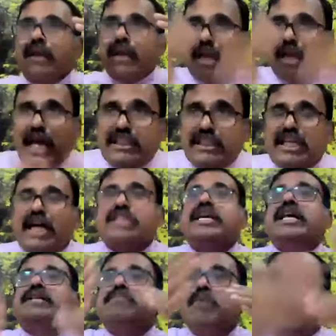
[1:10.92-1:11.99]
Real
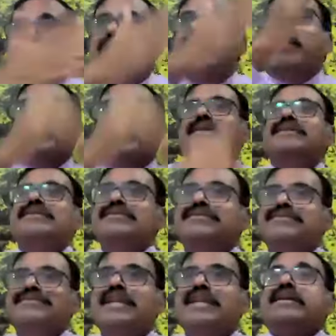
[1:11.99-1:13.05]
Sakshi is beyond the mind.
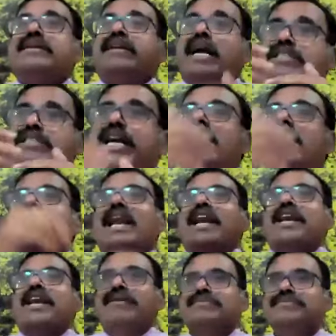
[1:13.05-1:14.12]
The transcendental
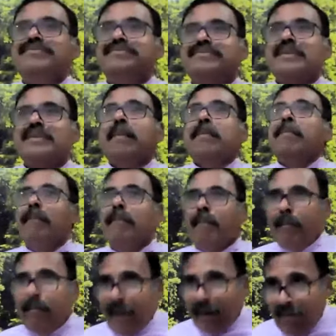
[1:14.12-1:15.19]
reality.
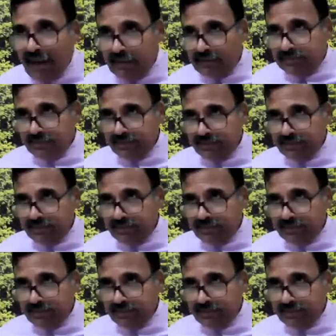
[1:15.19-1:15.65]
Brahman.